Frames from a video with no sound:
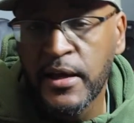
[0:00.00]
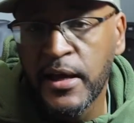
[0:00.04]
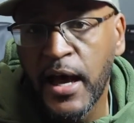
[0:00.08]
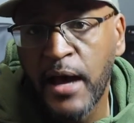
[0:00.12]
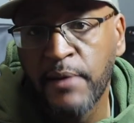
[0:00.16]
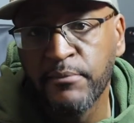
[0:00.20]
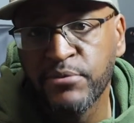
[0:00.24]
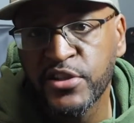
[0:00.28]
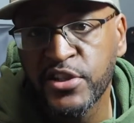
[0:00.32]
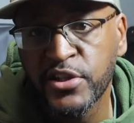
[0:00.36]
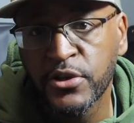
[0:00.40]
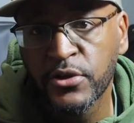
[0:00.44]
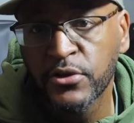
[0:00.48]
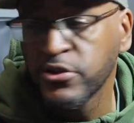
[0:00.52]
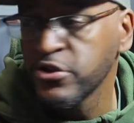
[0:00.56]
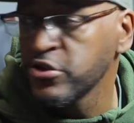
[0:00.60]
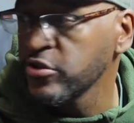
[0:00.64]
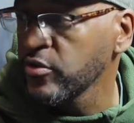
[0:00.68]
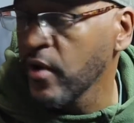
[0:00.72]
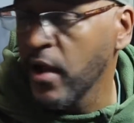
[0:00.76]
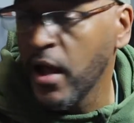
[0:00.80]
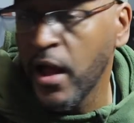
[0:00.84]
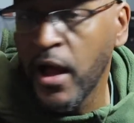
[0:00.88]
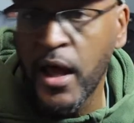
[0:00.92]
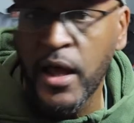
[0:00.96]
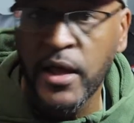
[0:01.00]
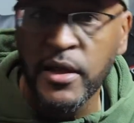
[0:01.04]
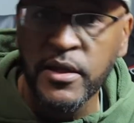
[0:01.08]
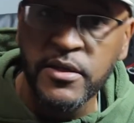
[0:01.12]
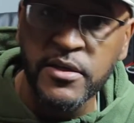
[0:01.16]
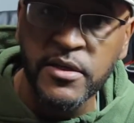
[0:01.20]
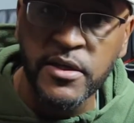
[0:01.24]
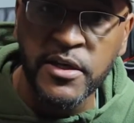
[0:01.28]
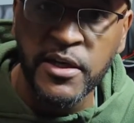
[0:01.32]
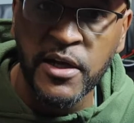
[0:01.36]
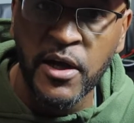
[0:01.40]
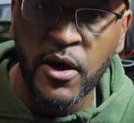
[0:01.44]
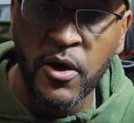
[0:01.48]
I'm still trying
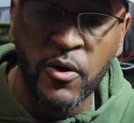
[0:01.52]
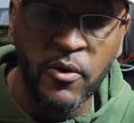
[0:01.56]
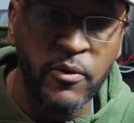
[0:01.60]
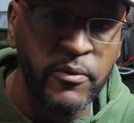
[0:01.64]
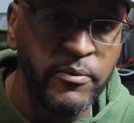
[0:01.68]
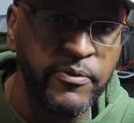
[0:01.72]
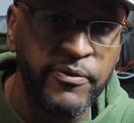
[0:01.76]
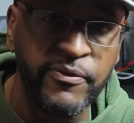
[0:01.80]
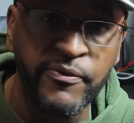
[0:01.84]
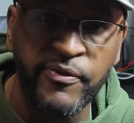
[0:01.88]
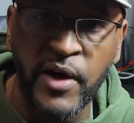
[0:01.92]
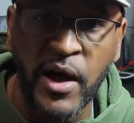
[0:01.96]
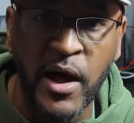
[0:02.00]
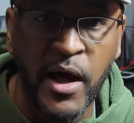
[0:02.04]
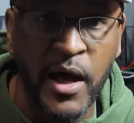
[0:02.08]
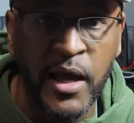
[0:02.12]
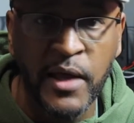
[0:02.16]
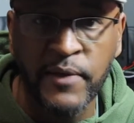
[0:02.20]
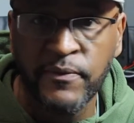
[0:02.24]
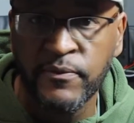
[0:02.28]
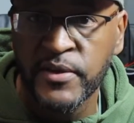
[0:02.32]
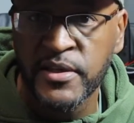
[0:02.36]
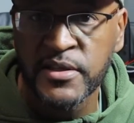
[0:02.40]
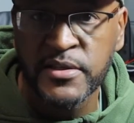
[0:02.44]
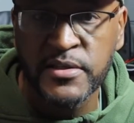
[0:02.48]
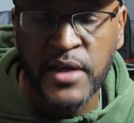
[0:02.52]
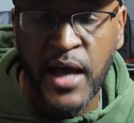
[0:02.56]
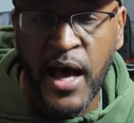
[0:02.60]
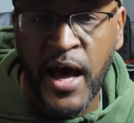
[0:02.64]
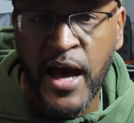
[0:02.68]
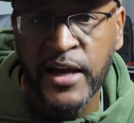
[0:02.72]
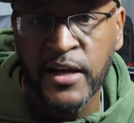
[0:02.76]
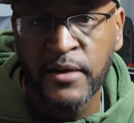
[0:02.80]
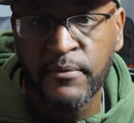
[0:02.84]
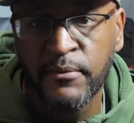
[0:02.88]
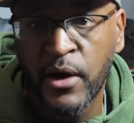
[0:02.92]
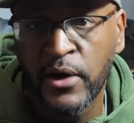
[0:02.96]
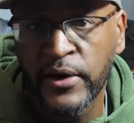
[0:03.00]
to, find this
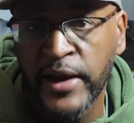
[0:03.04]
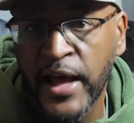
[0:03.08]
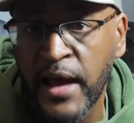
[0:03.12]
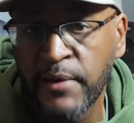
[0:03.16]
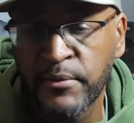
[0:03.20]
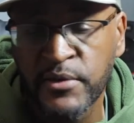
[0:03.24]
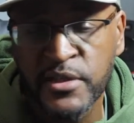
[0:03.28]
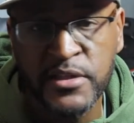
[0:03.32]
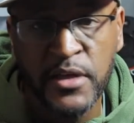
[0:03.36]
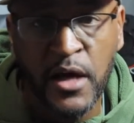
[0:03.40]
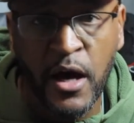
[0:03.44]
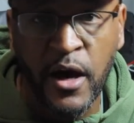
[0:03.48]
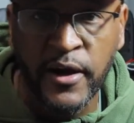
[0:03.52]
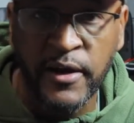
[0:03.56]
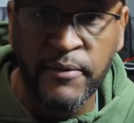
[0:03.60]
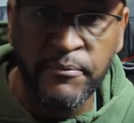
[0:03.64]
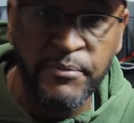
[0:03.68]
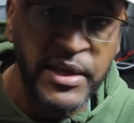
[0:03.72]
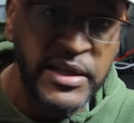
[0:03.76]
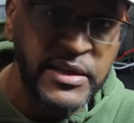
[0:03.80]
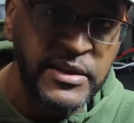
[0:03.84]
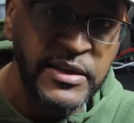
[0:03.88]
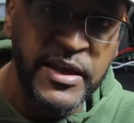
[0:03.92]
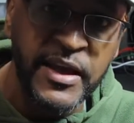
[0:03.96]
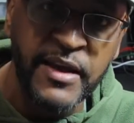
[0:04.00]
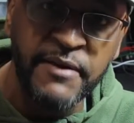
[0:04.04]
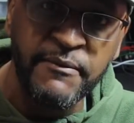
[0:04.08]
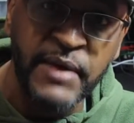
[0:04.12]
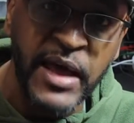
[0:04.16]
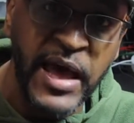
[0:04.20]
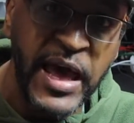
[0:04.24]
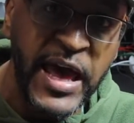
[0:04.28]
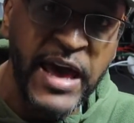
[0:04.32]
item on Amazon and beat them.